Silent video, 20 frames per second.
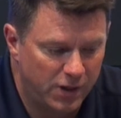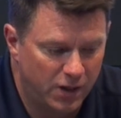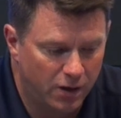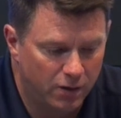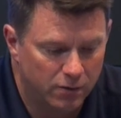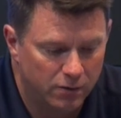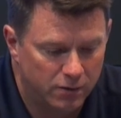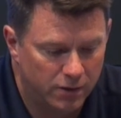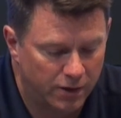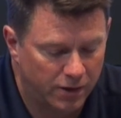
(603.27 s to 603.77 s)
you
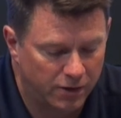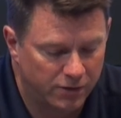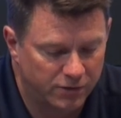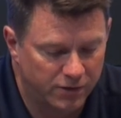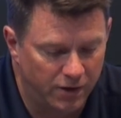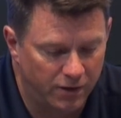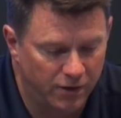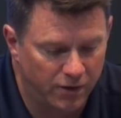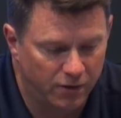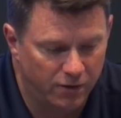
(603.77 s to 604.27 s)
know, like I
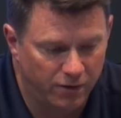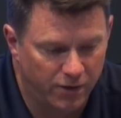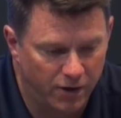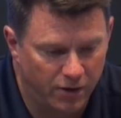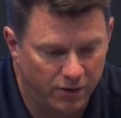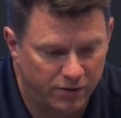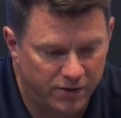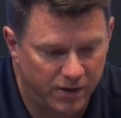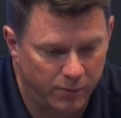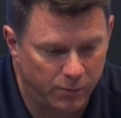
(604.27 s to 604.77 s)
said, they're
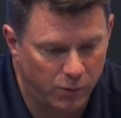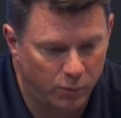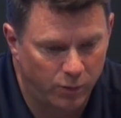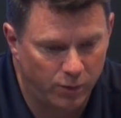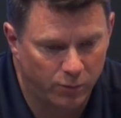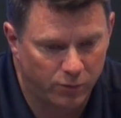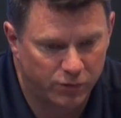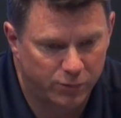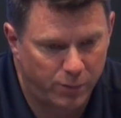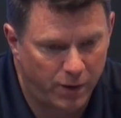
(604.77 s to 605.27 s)
they're a team that
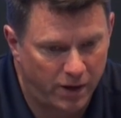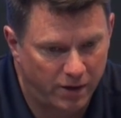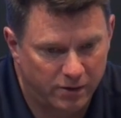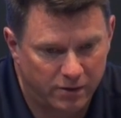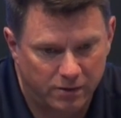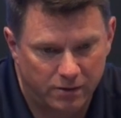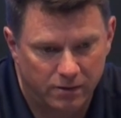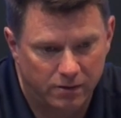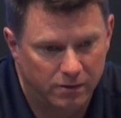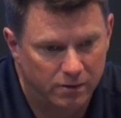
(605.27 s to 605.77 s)
we
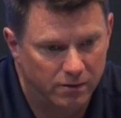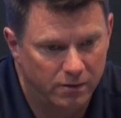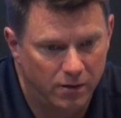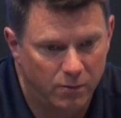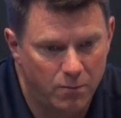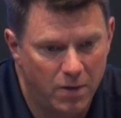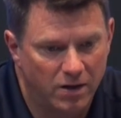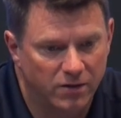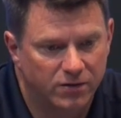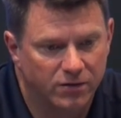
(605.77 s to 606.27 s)
respect
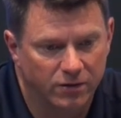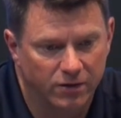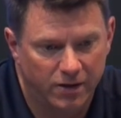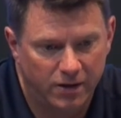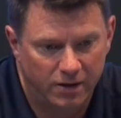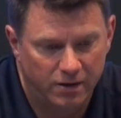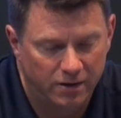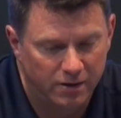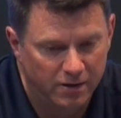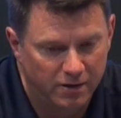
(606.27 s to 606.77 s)

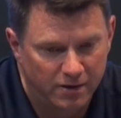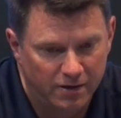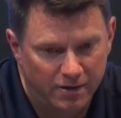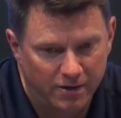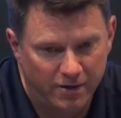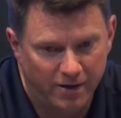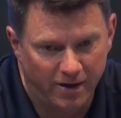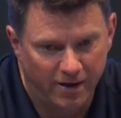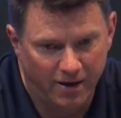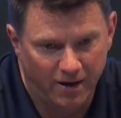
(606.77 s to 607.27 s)
immensely,
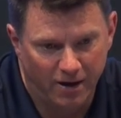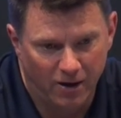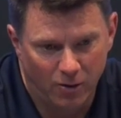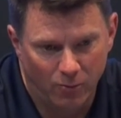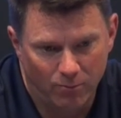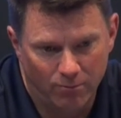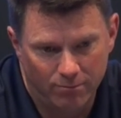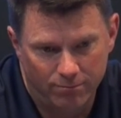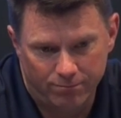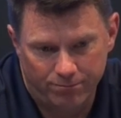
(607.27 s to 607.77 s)

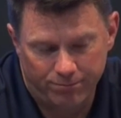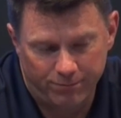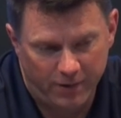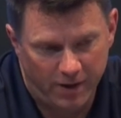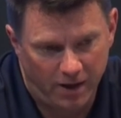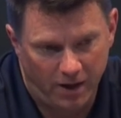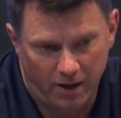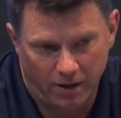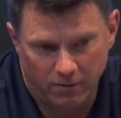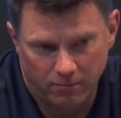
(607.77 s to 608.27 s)
um,
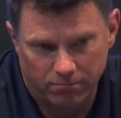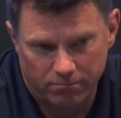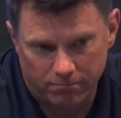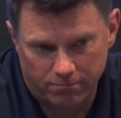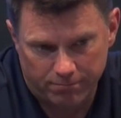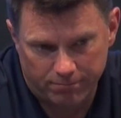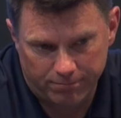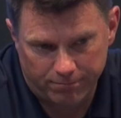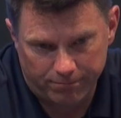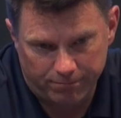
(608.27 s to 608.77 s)
and
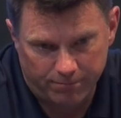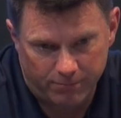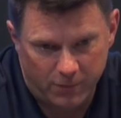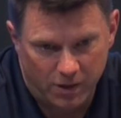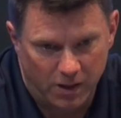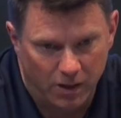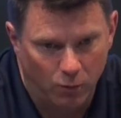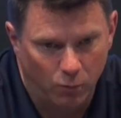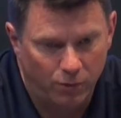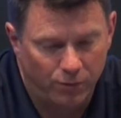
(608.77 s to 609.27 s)

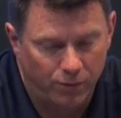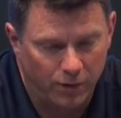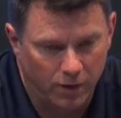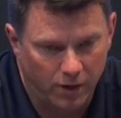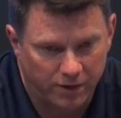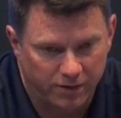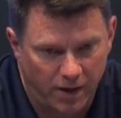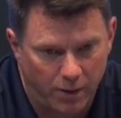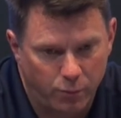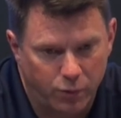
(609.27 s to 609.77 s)
you know, we feel
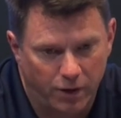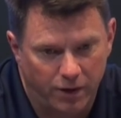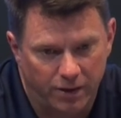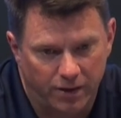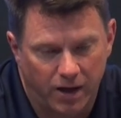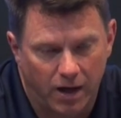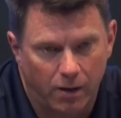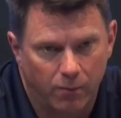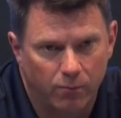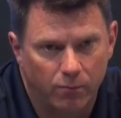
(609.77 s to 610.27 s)
like they play
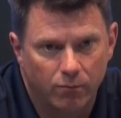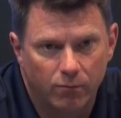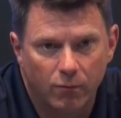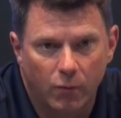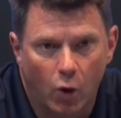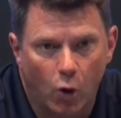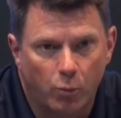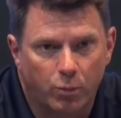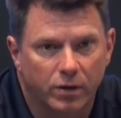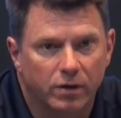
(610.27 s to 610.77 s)
the game
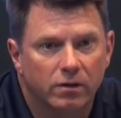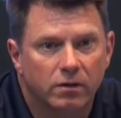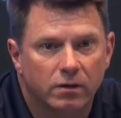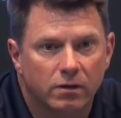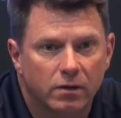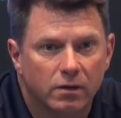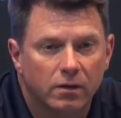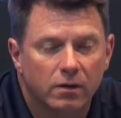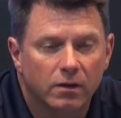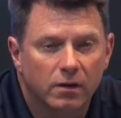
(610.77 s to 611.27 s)
open,
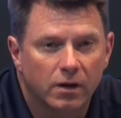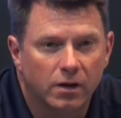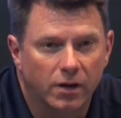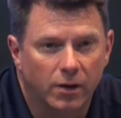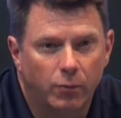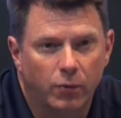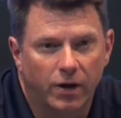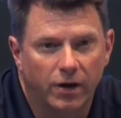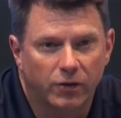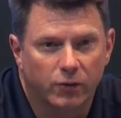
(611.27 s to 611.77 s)

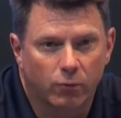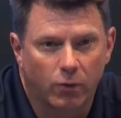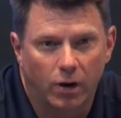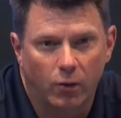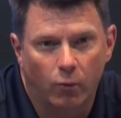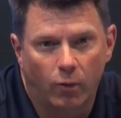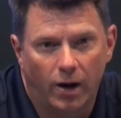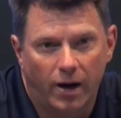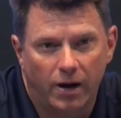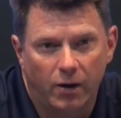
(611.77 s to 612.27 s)
they play it the
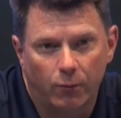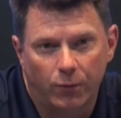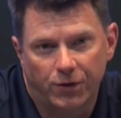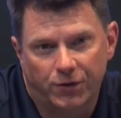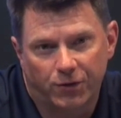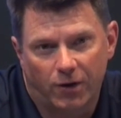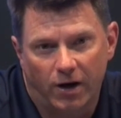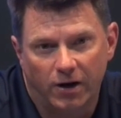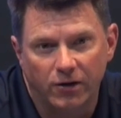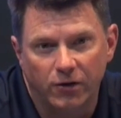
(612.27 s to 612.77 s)
right way, and
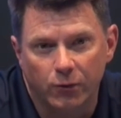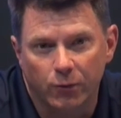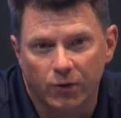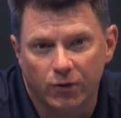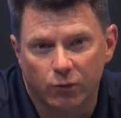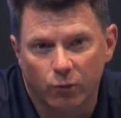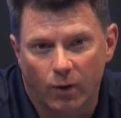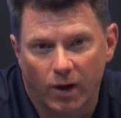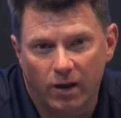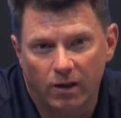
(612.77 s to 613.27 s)
we try and do
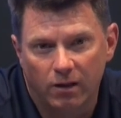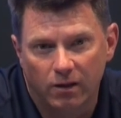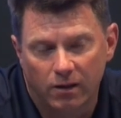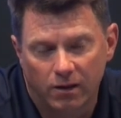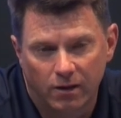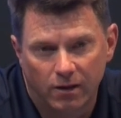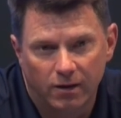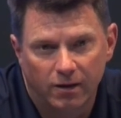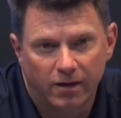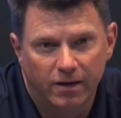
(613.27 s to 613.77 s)
it as
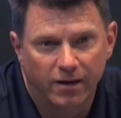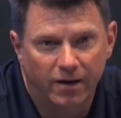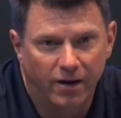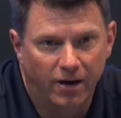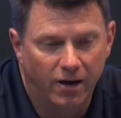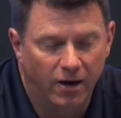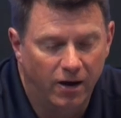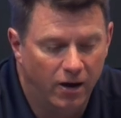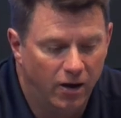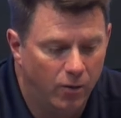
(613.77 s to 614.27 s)
well.
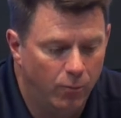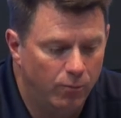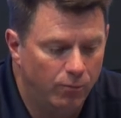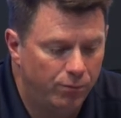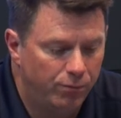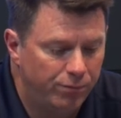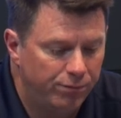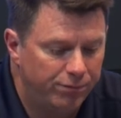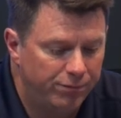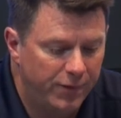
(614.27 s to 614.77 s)
Um,
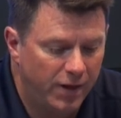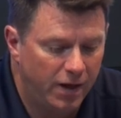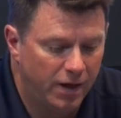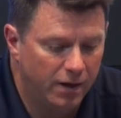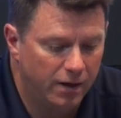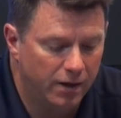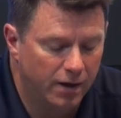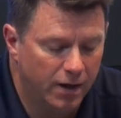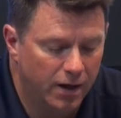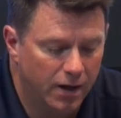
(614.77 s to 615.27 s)

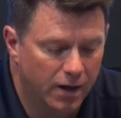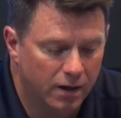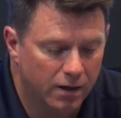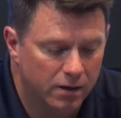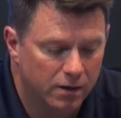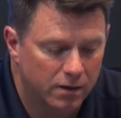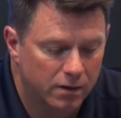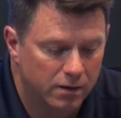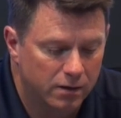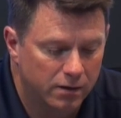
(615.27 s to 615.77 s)
and uh,
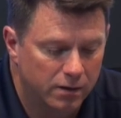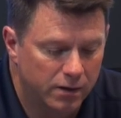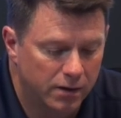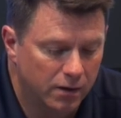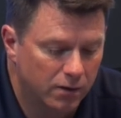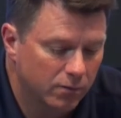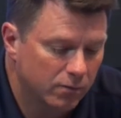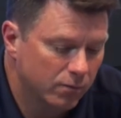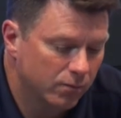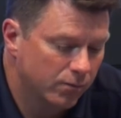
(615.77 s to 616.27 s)

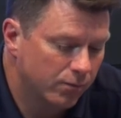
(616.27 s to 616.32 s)
you know,